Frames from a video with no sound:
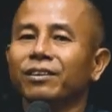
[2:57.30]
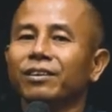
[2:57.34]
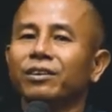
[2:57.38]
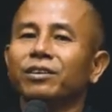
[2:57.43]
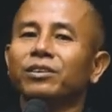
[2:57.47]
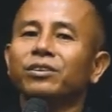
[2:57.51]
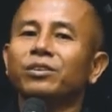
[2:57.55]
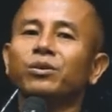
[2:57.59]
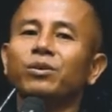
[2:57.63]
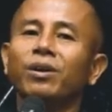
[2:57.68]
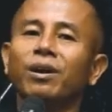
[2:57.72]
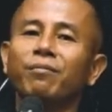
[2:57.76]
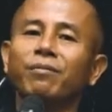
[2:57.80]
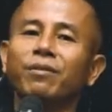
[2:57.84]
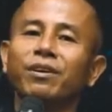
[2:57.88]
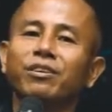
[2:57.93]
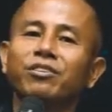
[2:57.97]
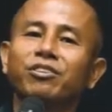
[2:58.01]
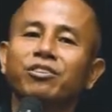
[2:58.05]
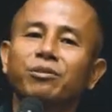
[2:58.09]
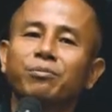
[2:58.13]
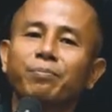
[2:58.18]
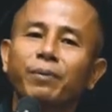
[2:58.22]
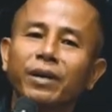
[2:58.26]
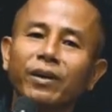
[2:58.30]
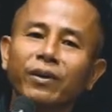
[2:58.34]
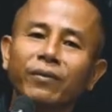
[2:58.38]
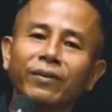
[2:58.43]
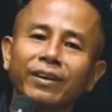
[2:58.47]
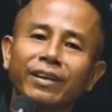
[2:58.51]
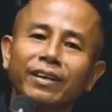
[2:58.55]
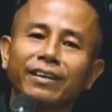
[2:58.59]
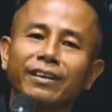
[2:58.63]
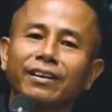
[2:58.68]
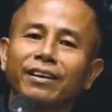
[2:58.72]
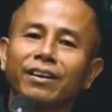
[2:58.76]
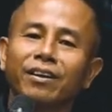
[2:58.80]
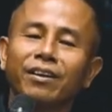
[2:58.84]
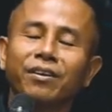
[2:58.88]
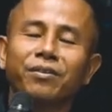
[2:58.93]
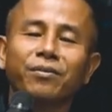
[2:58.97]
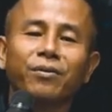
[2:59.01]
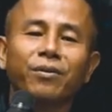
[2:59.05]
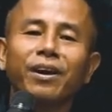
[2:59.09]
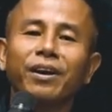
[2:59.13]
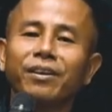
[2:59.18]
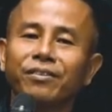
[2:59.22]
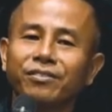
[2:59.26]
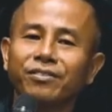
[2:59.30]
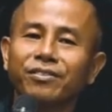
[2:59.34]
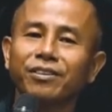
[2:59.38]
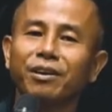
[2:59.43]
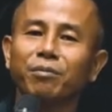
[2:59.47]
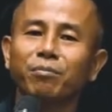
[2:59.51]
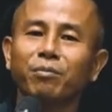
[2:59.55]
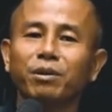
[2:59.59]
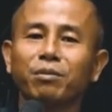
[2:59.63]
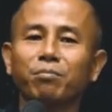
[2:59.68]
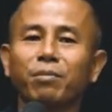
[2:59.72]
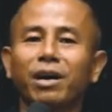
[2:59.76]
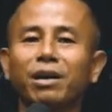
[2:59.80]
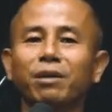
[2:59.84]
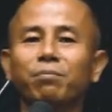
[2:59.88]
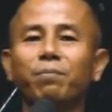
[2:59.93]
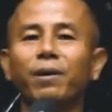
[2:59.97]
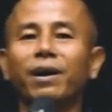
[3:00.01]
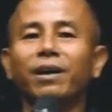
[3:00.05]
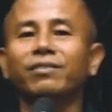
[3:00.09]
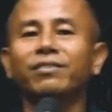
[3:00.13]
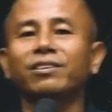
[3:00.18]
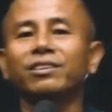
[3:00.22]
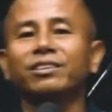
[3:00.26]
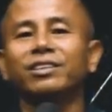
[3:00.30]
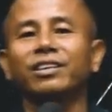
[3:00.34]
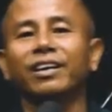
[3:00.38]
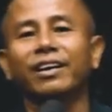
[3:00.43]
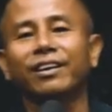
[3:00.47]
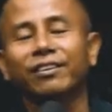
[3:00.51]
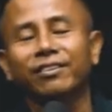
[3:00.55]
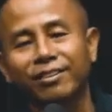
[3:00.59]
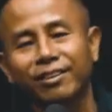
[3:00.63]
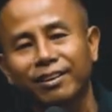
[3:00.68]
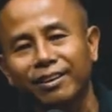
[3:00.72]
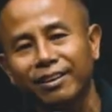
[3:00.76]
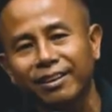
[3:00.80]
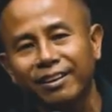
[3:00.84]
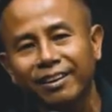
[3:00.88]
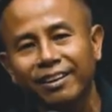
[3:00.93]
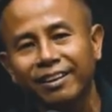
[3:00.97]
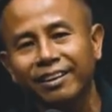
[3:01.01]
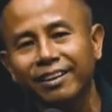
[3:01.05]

You have experienced great sermon by Pastor Jason.